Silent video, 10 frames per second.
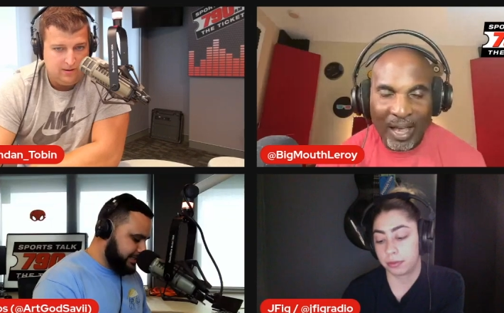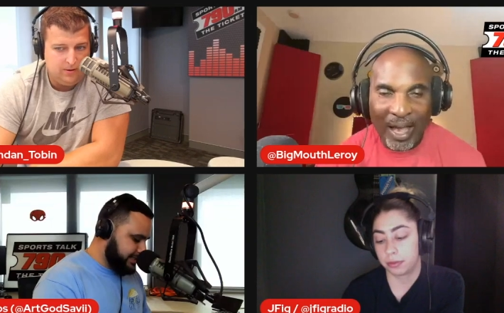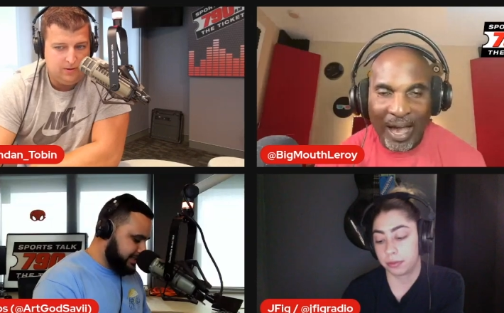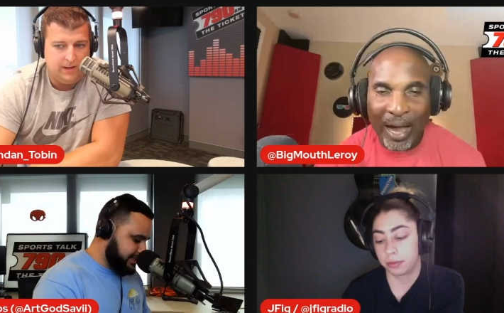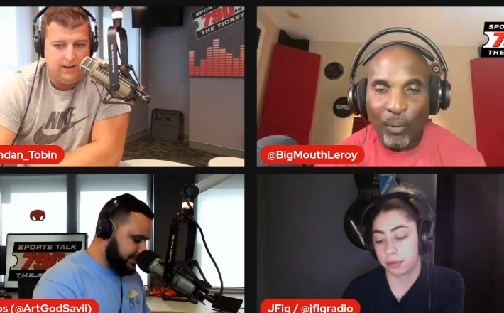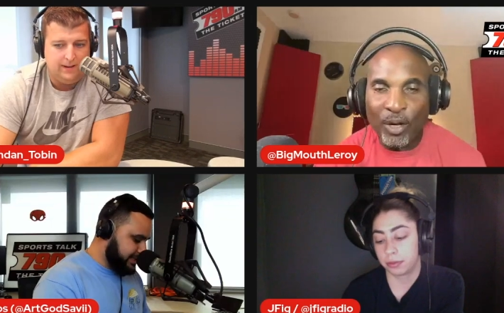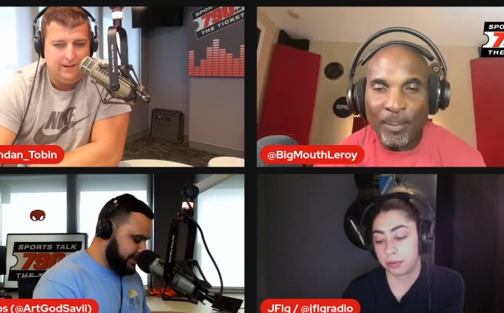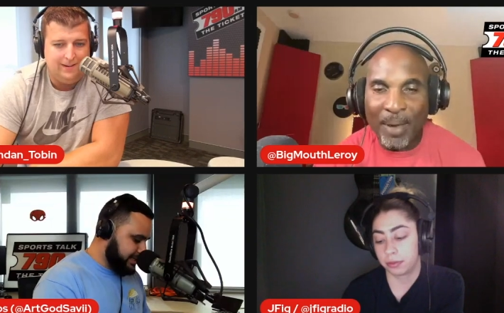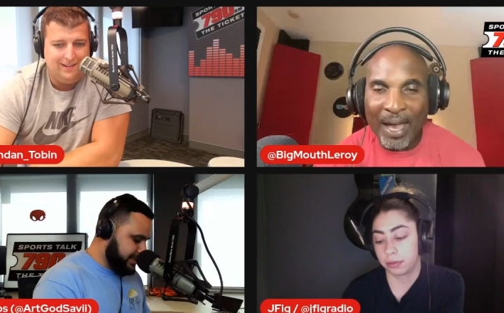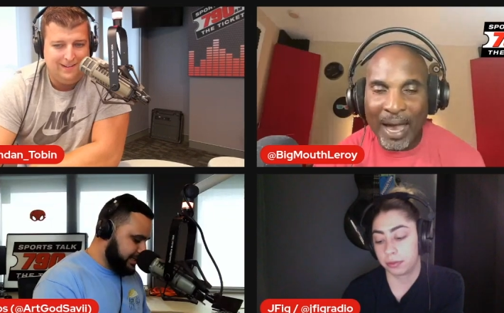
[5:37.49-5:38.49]
Speaker 1: Hold I on. would
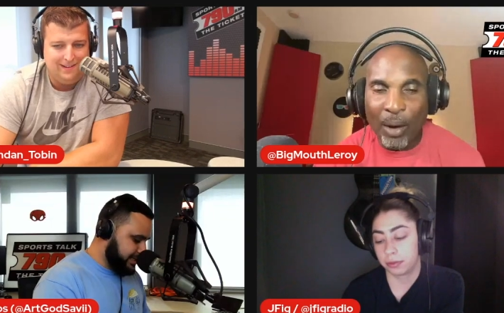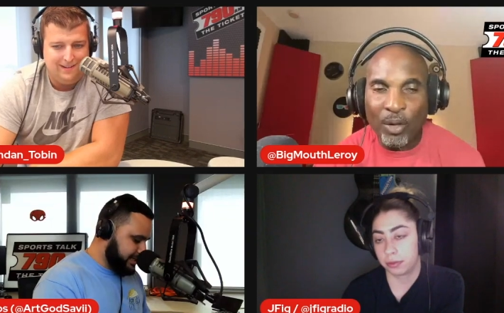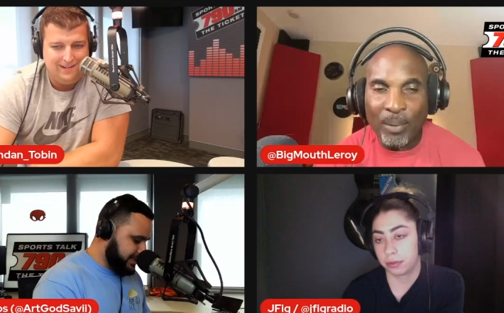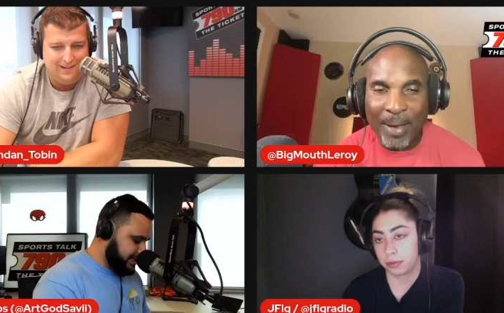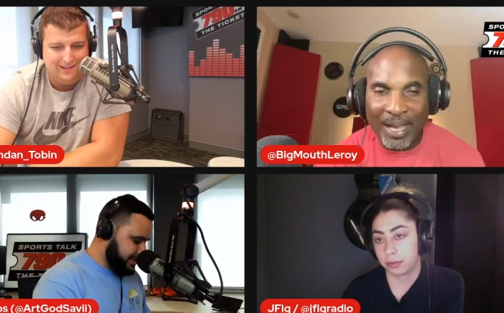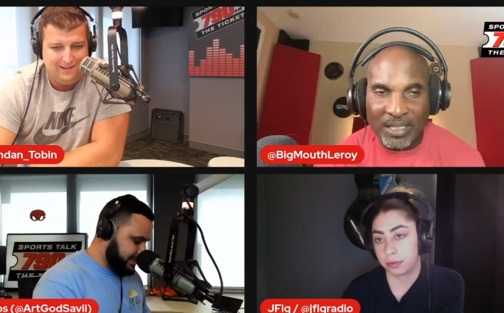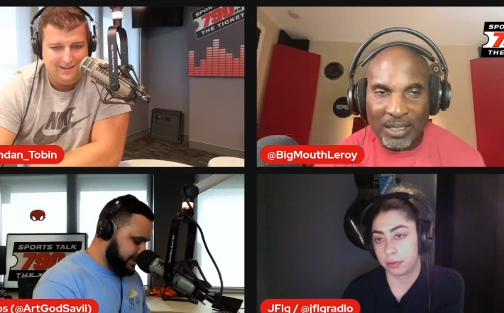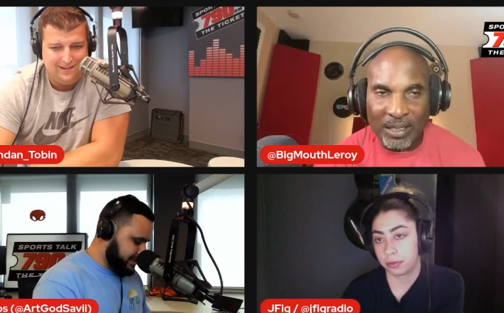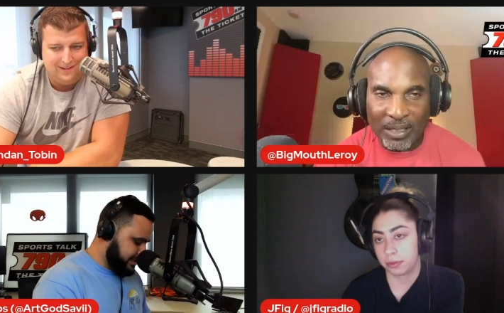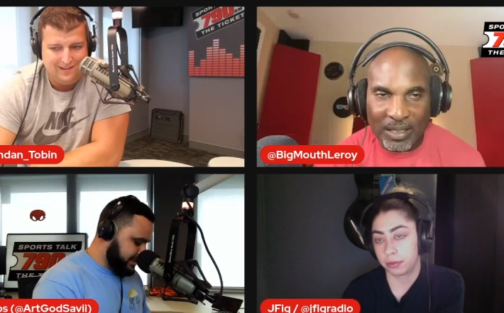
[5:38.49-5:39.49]
Speaker 2: imagine. I would imagine
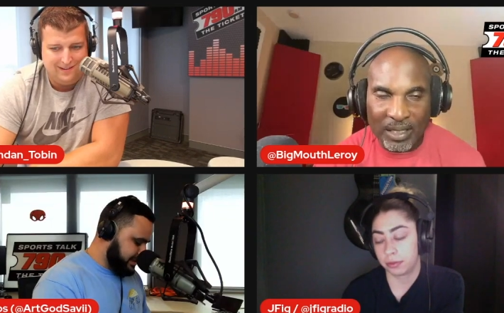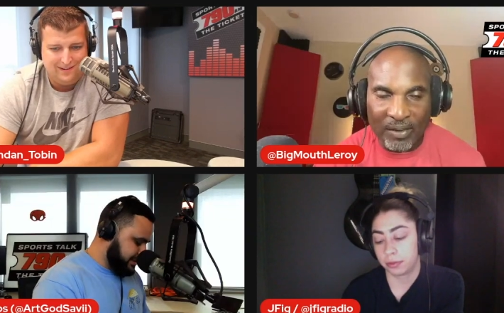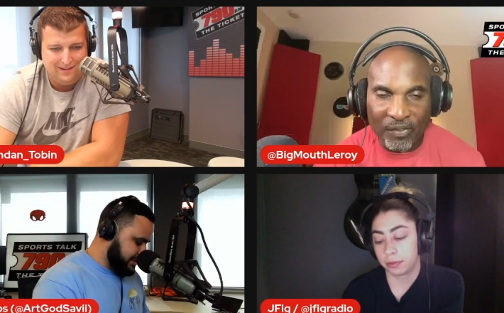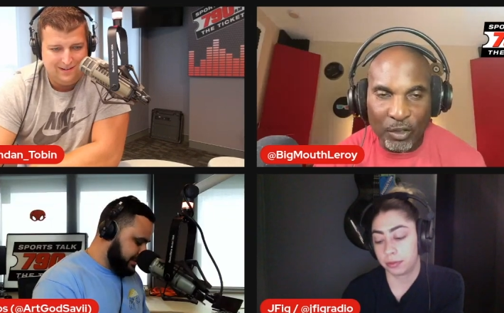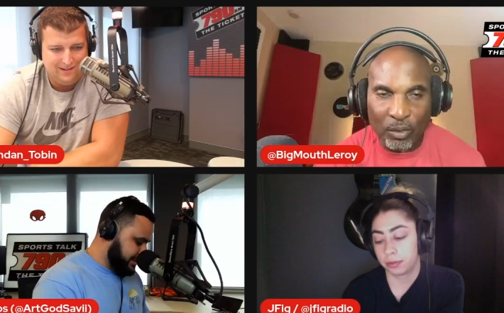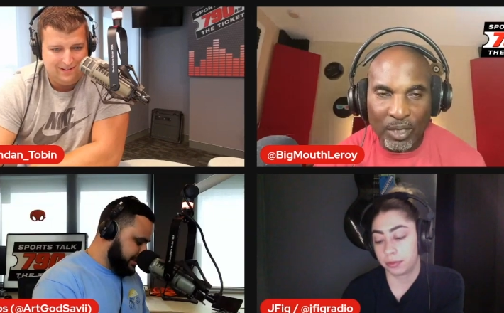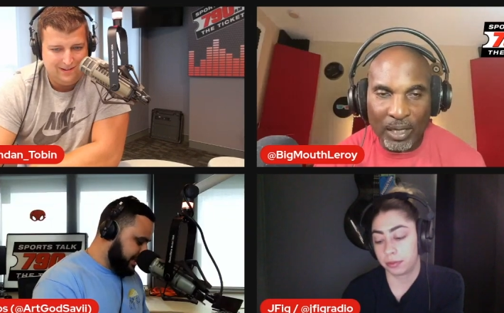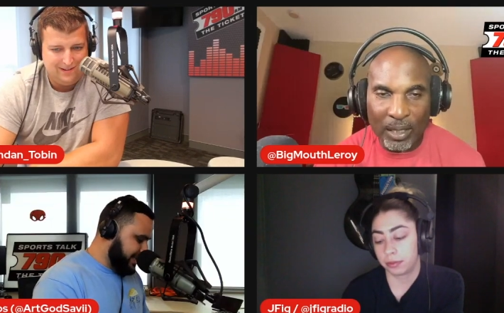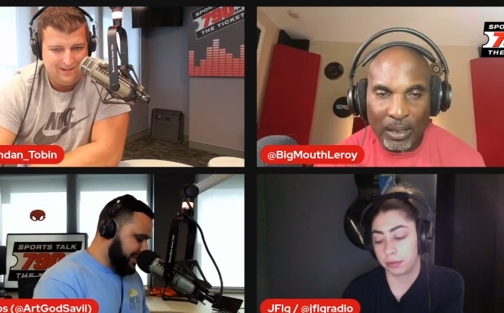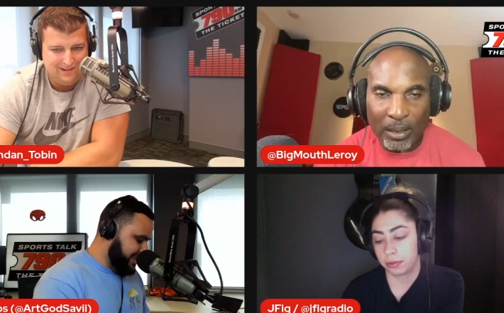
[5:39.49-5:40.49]
this: if you
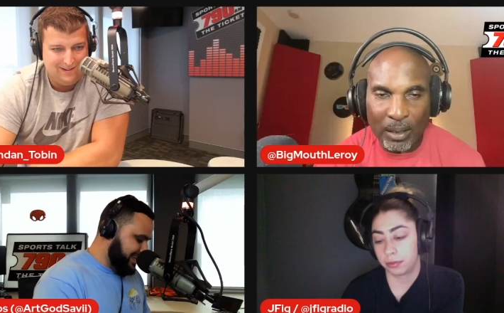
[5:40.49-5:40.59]
can,